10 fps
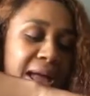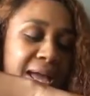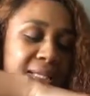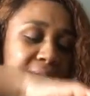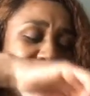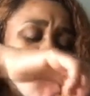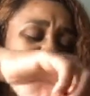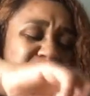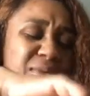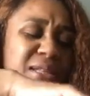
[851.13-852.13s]
I asked him because
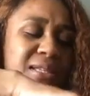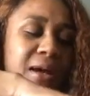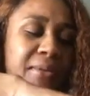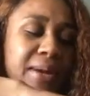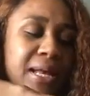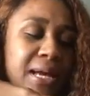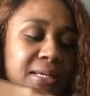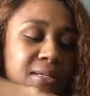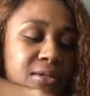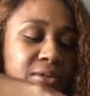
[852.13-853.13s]
he didn't really talk about a lot
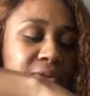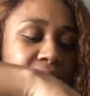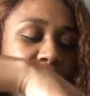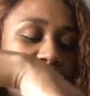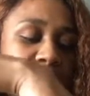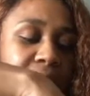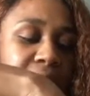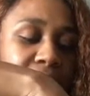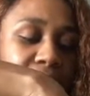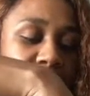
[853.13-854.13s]
of stuff
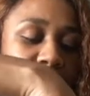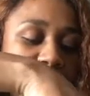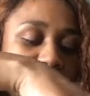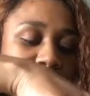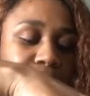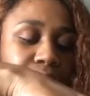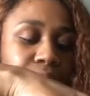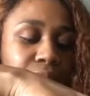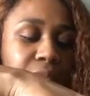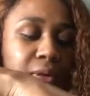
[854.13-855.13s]
that
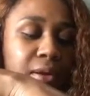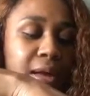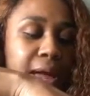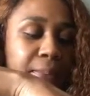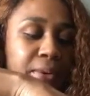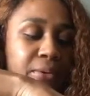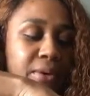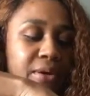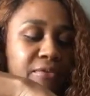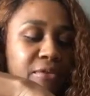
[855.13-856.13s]
happened or
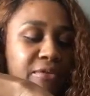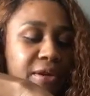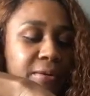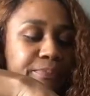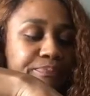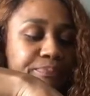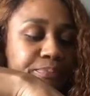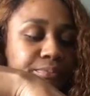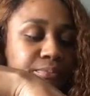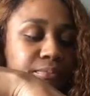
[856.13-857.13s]
whatever over there.
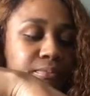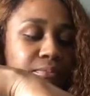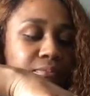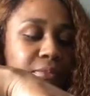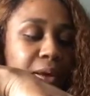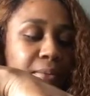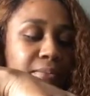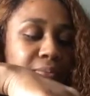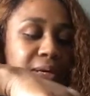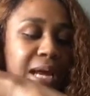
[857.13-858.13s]

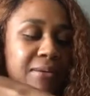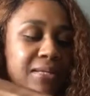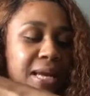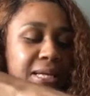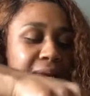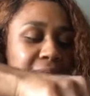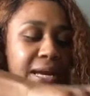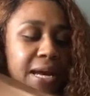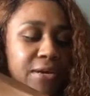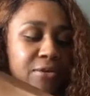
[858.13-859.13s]
But I was like, Dad, I
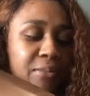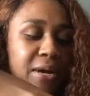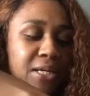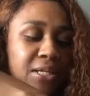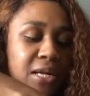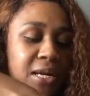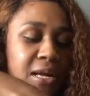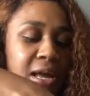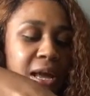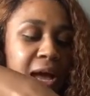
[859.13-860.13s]
gotta do a project.
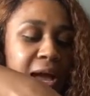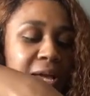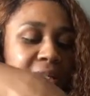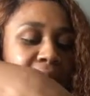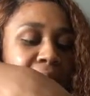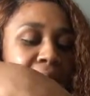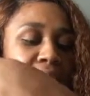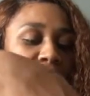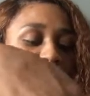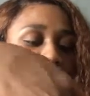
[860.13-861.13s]
I asked him and my
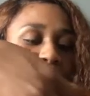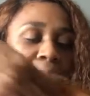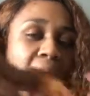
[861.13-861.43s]
uncle.